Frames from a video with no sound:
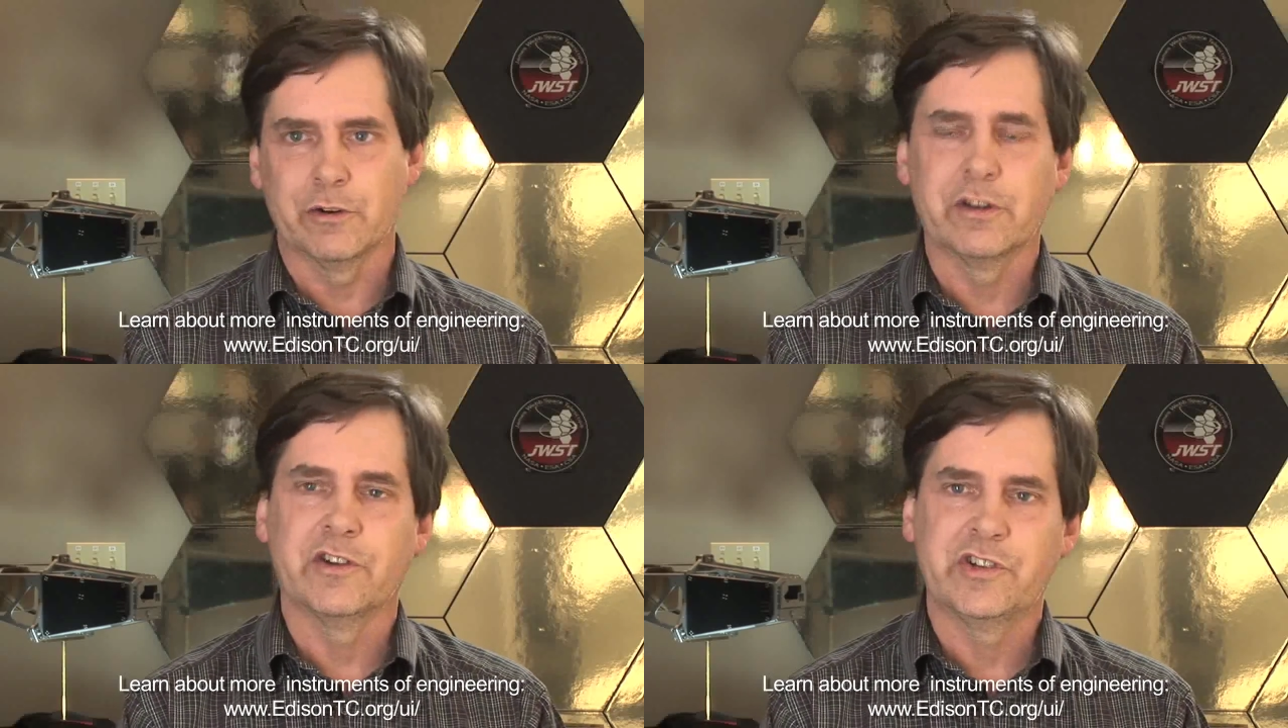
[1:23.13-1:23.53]

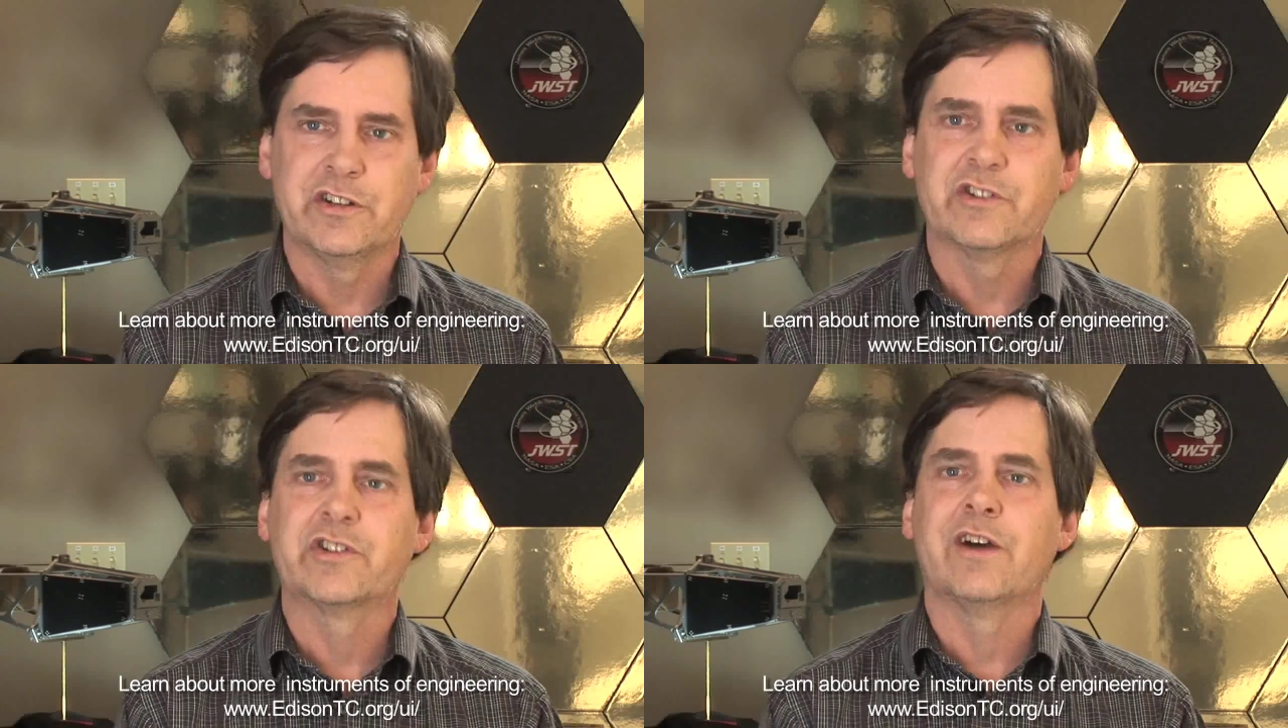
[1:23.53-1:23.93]
You're going to see
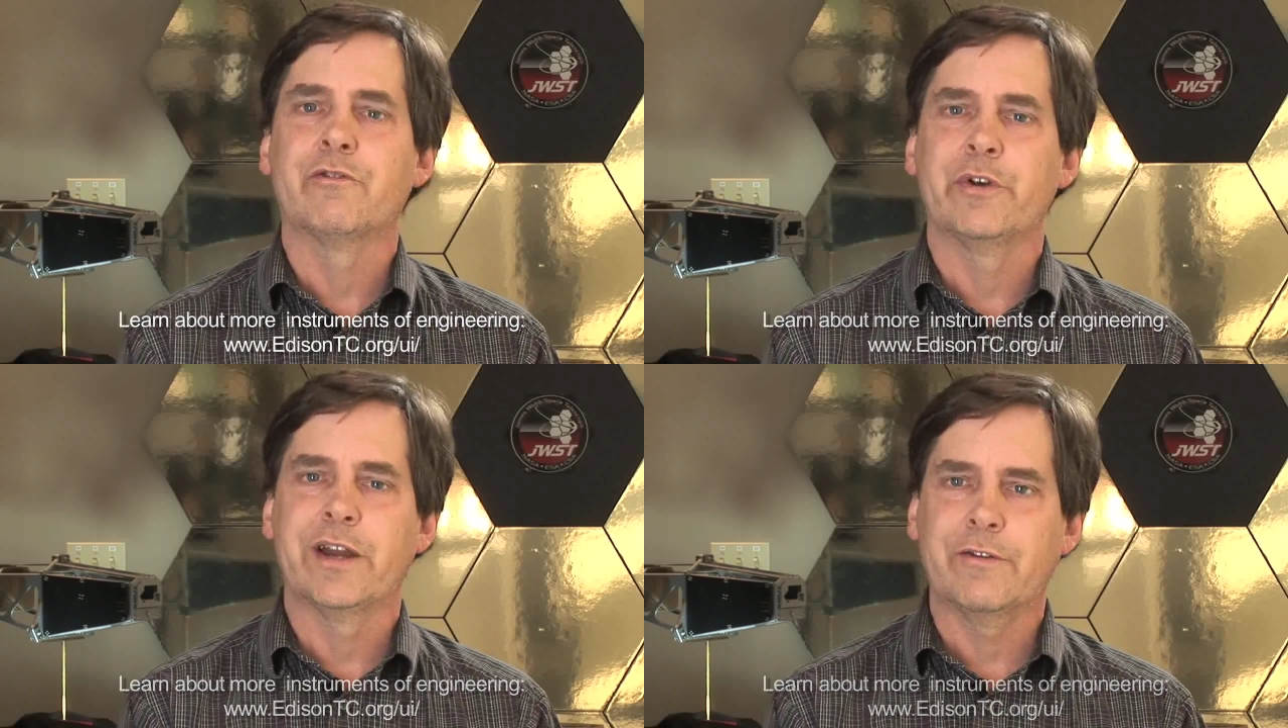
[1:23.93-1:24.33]

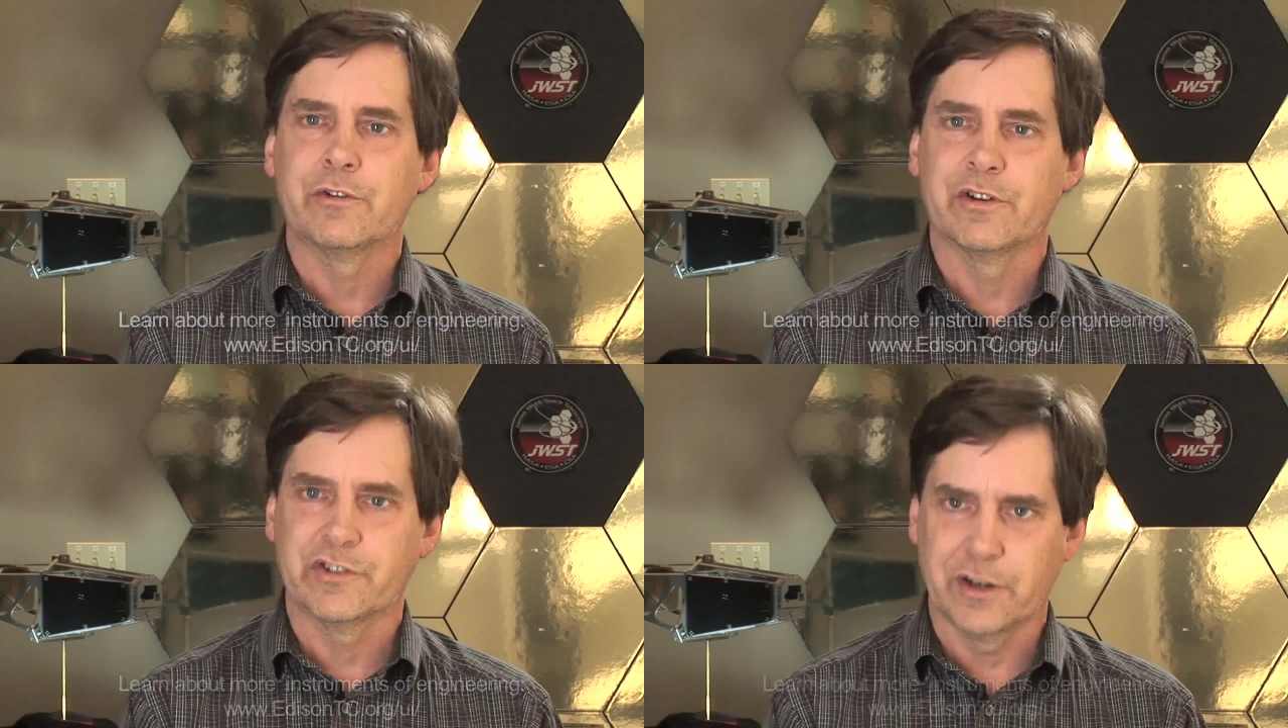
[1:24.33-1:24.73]
discovery
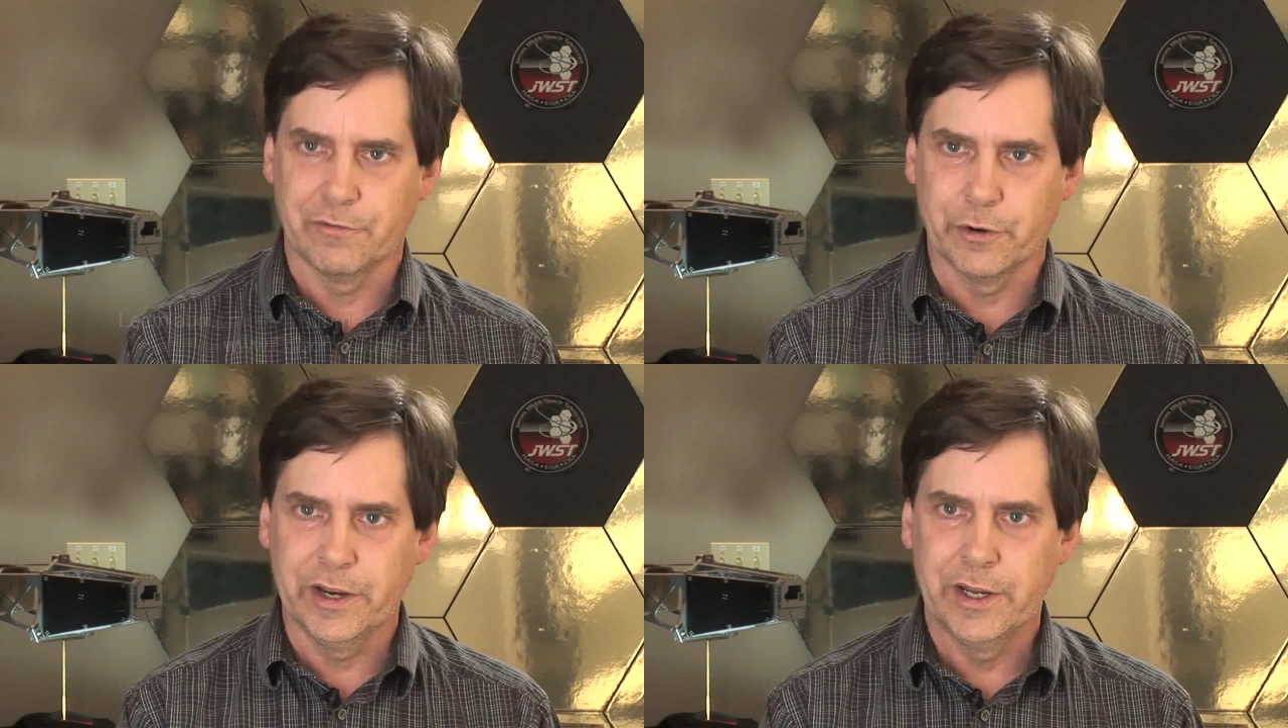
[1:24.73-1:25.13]
after
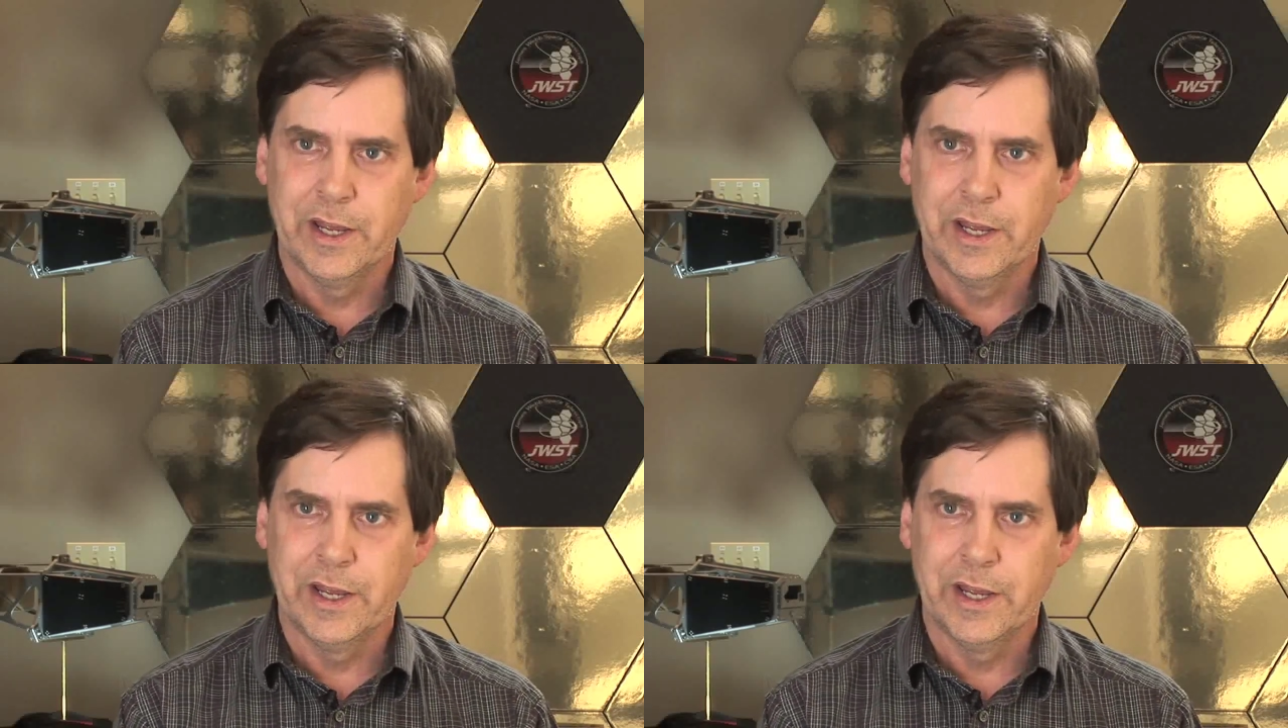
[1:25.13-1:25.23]
discovery.